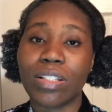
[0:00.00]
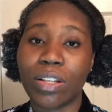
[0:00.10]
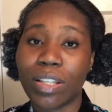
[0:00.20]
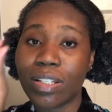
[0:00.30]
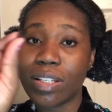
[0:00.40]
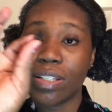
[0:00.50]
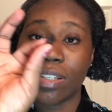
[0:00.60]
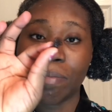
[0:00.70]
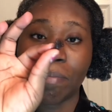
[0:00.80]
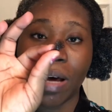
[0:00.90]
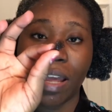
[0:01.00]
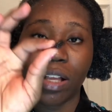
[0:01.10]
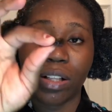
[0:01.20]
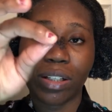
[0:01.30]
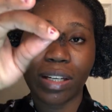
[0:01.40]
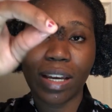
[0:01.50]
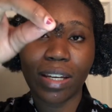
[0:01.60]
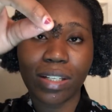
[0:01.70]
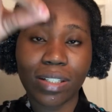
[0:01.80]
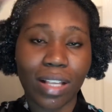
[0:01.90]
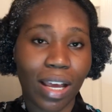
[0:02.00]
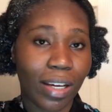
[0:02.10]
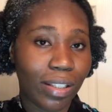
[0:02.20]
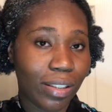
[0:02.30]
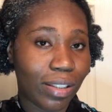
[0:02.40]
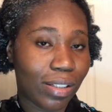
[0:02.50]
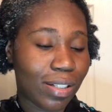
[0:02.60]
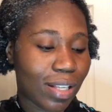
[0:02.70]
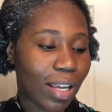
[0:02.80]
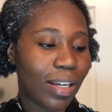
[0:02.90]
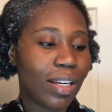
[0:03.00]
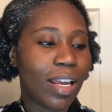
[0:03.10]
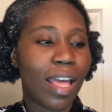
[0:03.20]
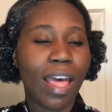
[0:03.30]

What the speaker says: so this is the Mielle Organic side, this side,